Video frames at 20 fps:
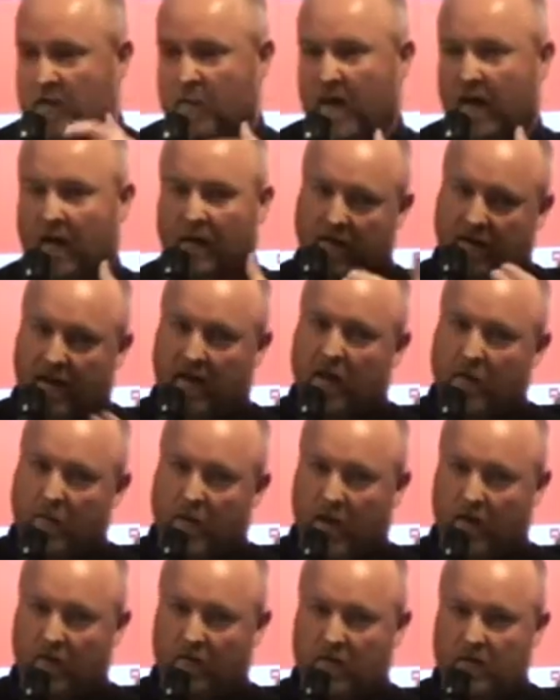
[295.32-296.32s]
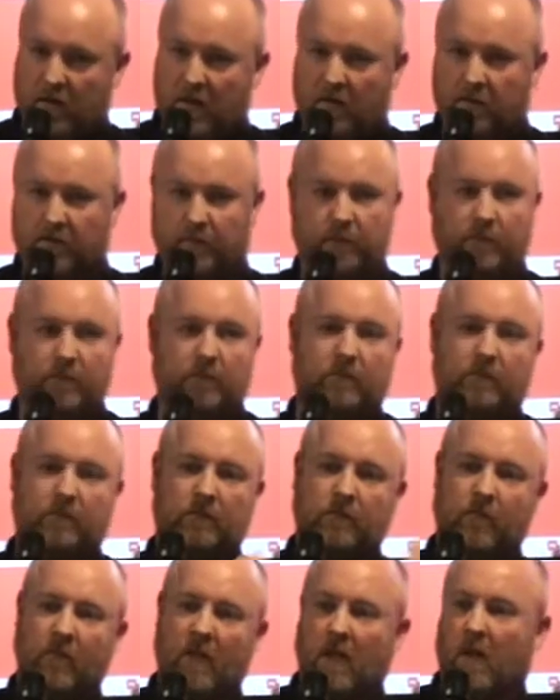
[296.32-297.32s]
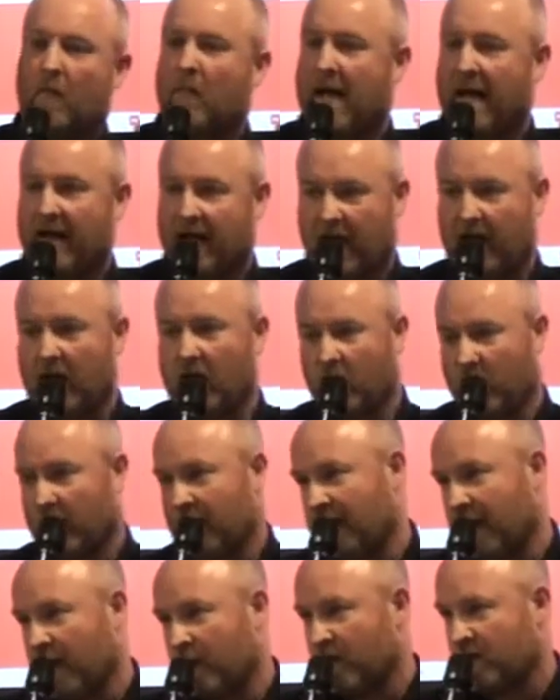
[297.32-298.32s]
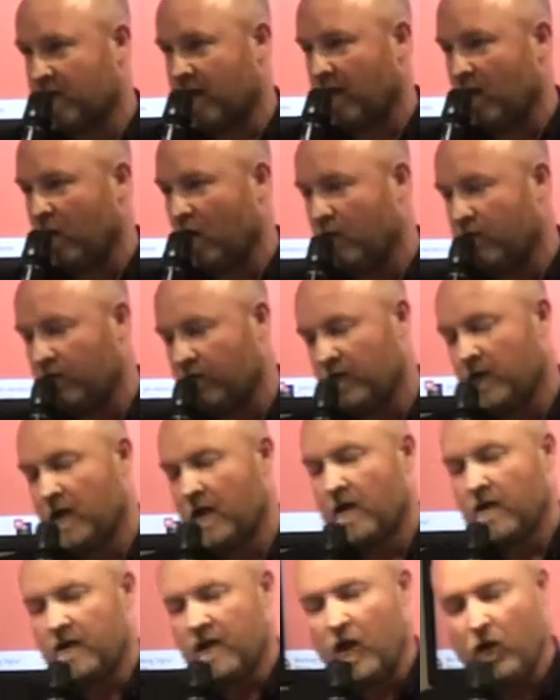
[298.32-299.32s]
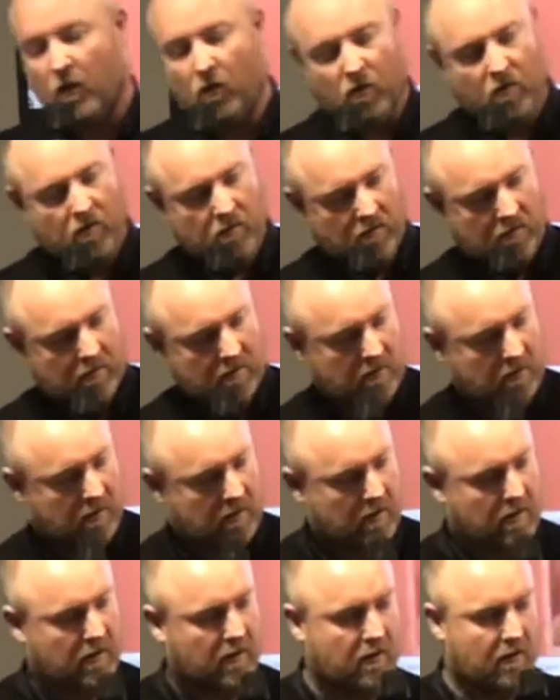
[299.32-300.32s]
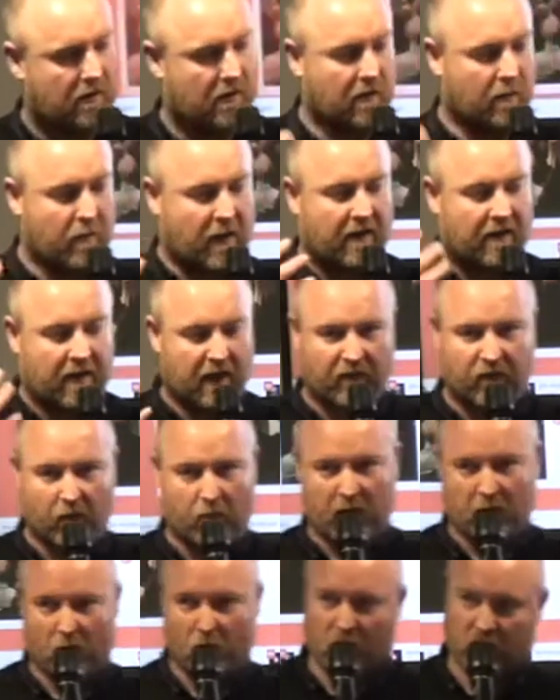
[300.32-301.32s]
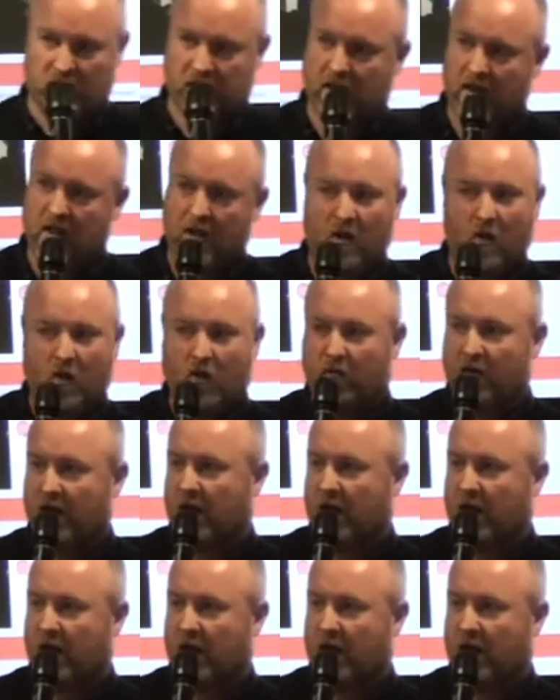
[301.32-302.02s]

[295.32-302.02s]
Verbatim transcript: spend £30, come back in and they'll get 10% off. Now, the big thing for me was over